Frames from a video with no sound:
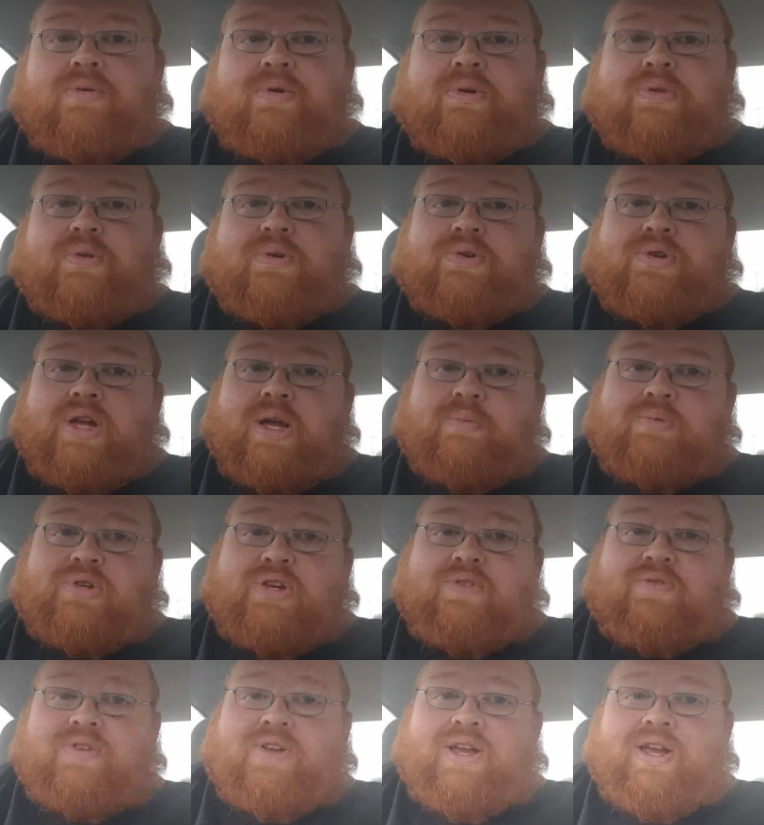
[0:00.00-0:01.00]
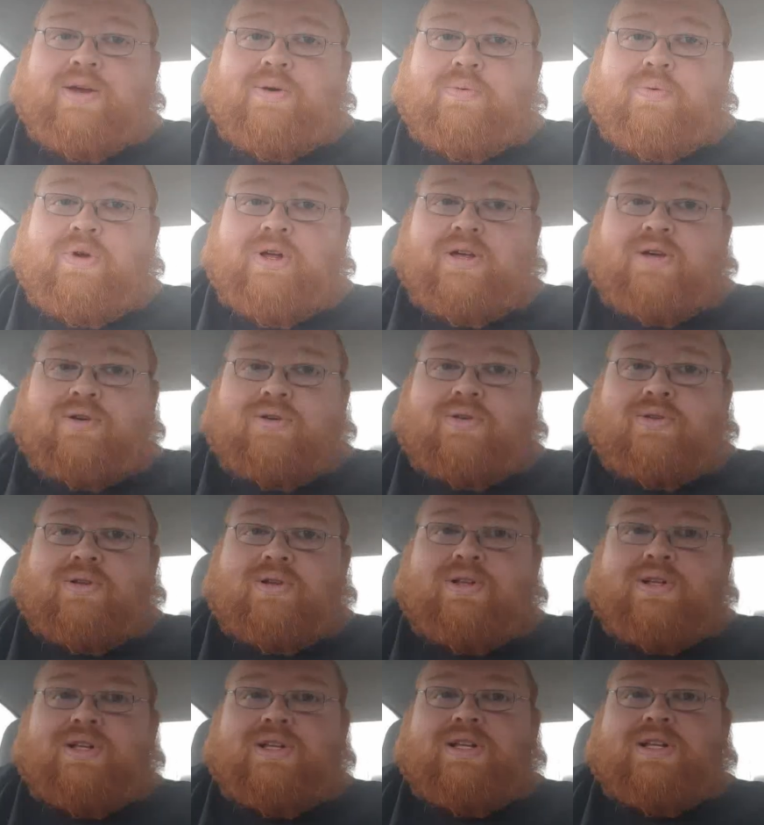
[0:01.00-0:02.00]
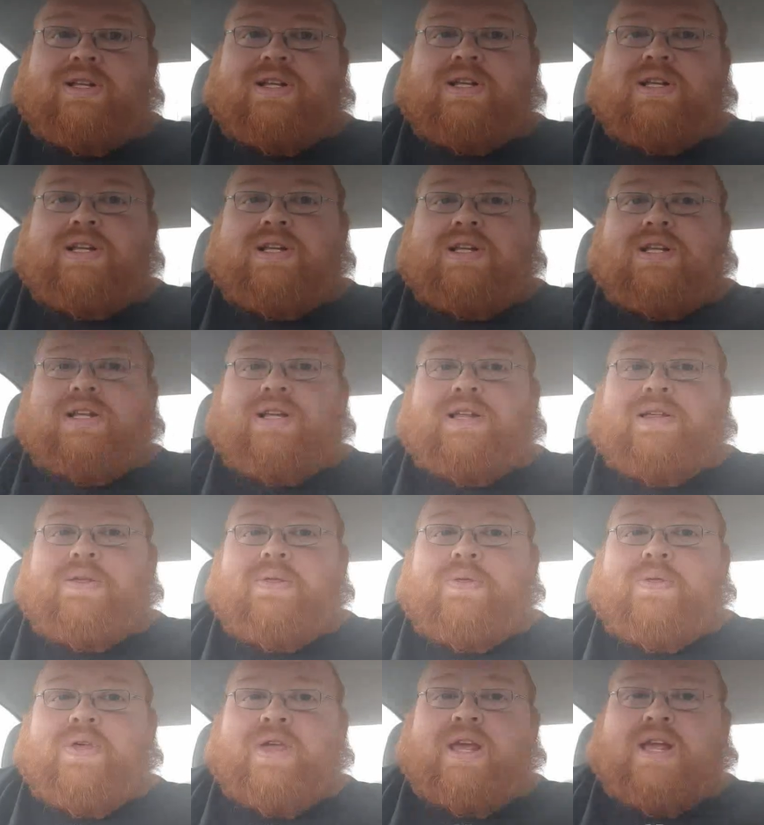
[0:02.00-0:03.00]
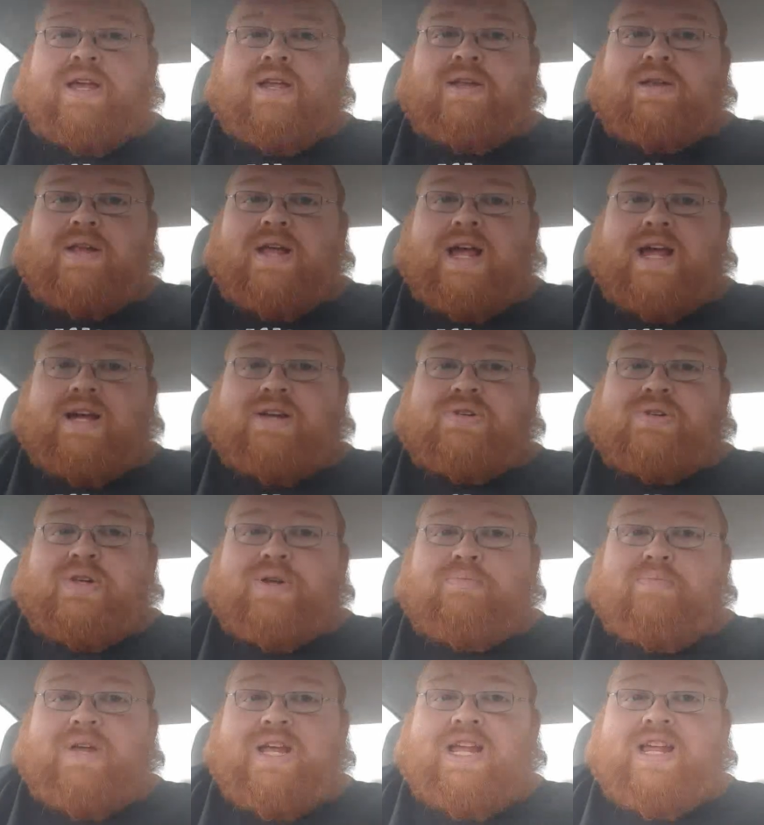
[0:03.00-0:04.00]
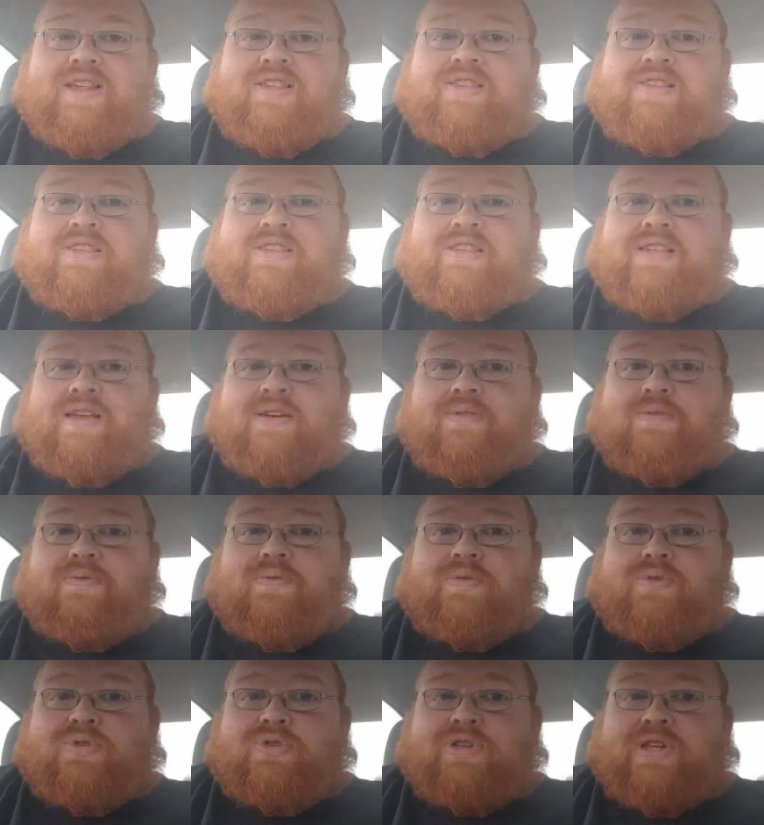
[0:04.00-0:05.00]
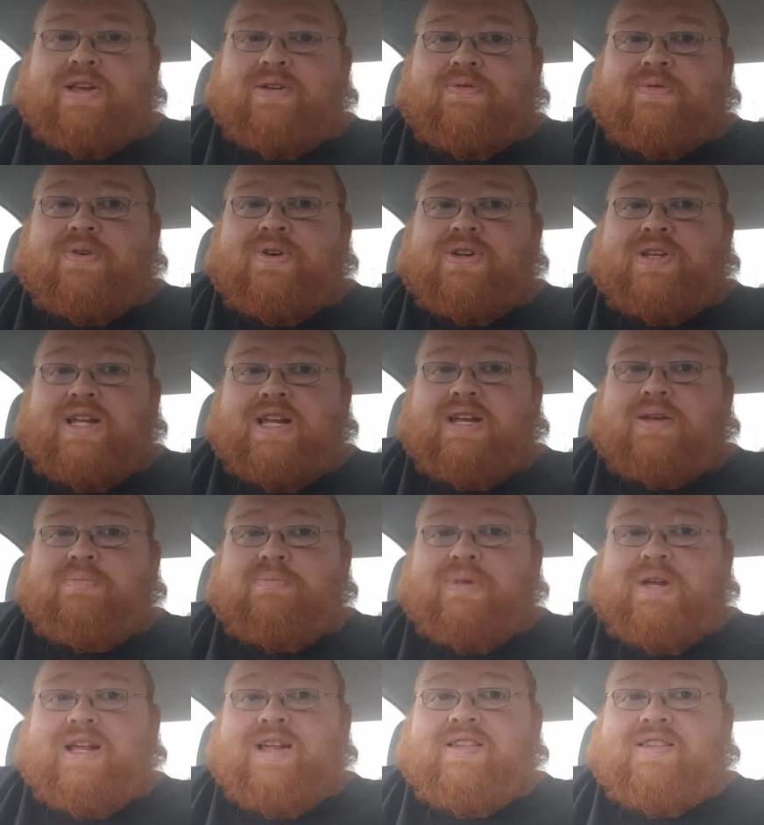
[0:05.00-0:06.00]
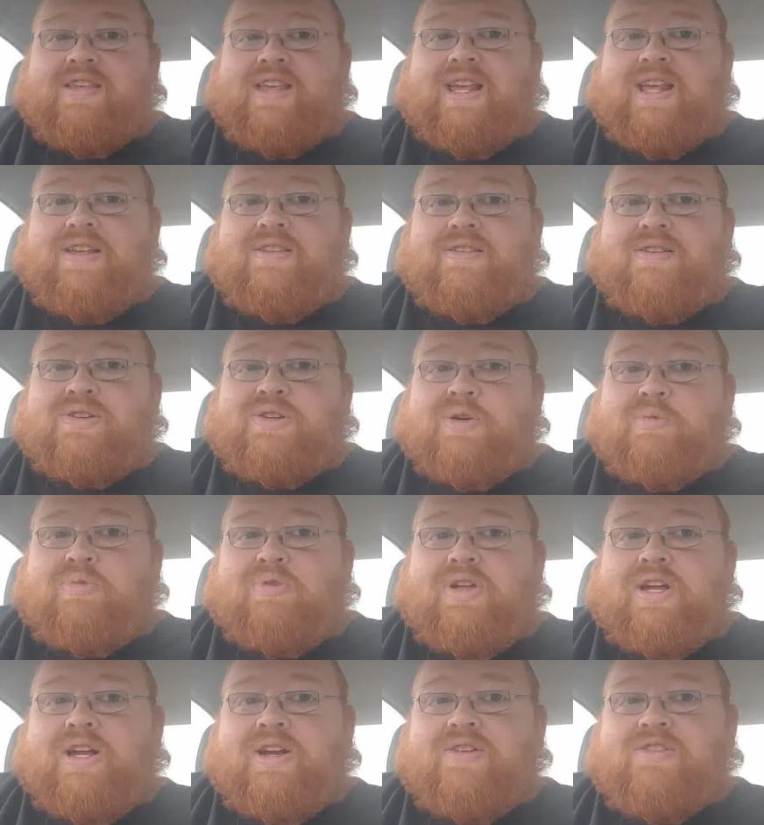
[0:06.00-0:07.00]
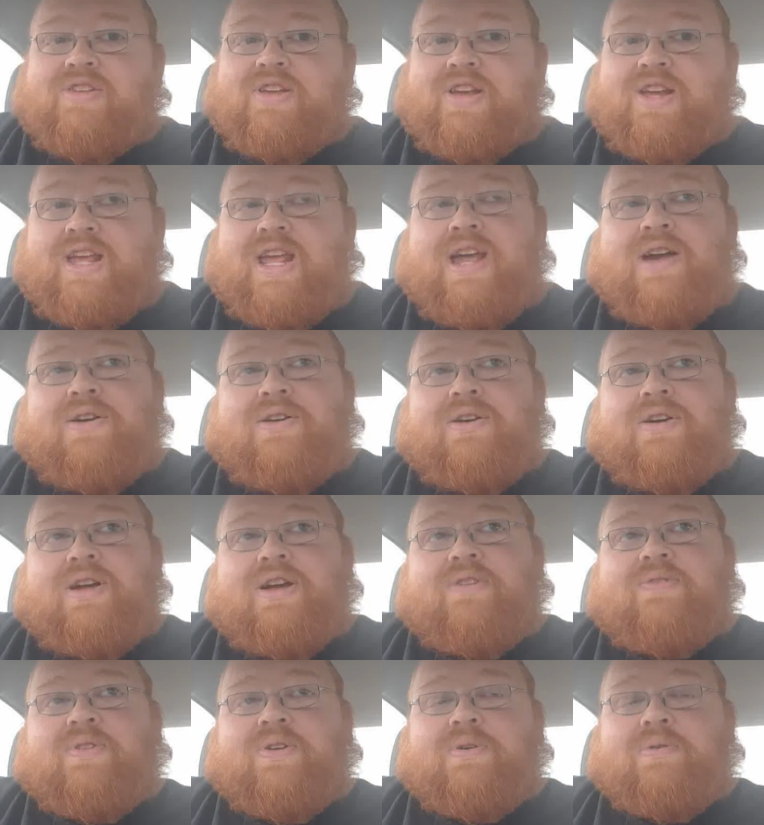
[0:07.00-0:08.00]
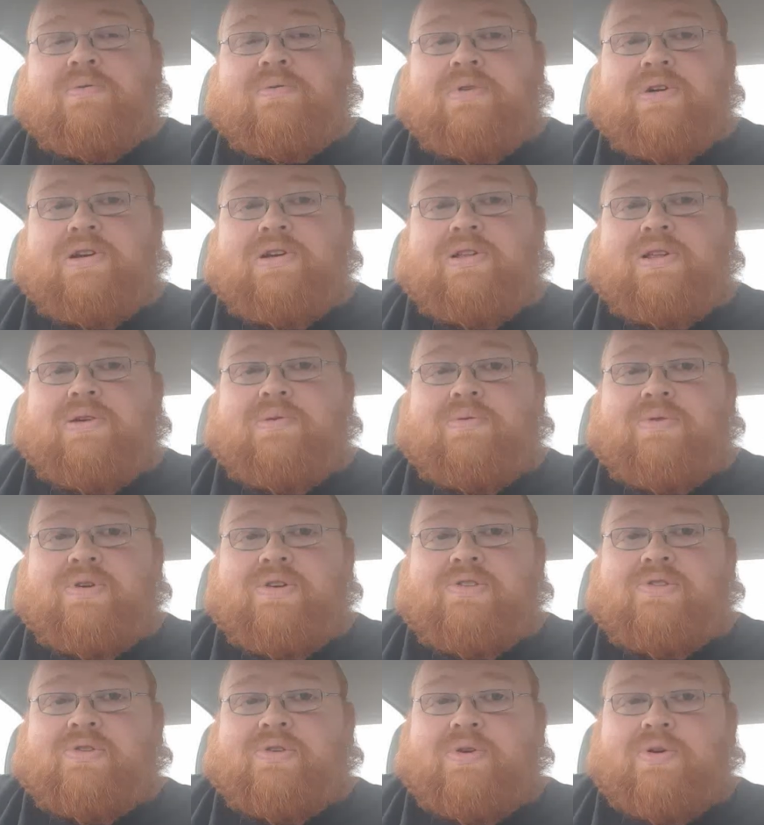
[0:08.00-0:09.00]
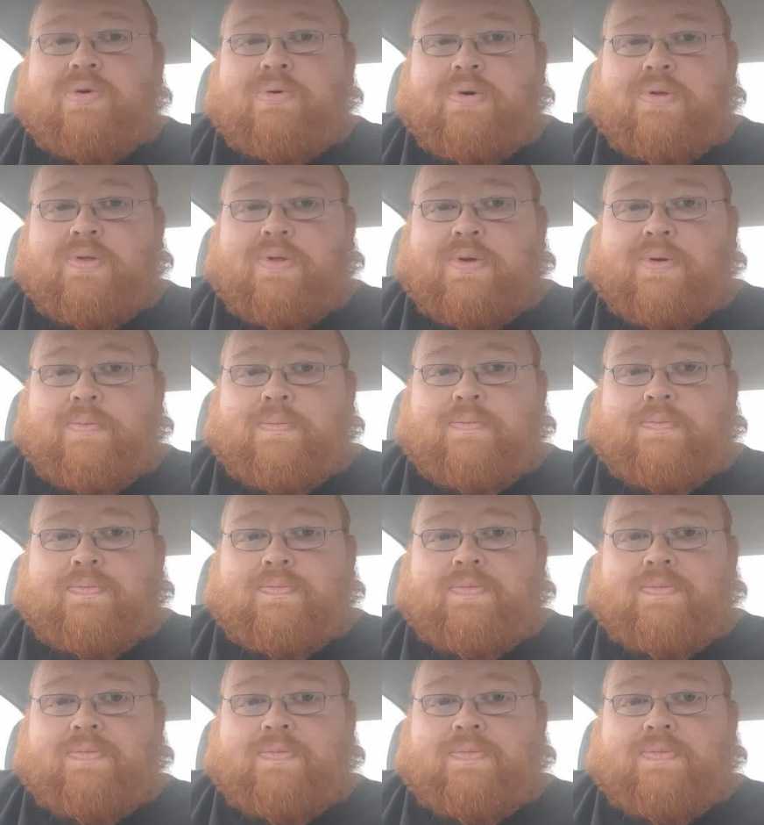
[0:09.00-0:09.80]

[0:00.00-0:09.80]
with the shape shifting at will, they can actually be several different NPCs that your players encounter if they really want to screw with them.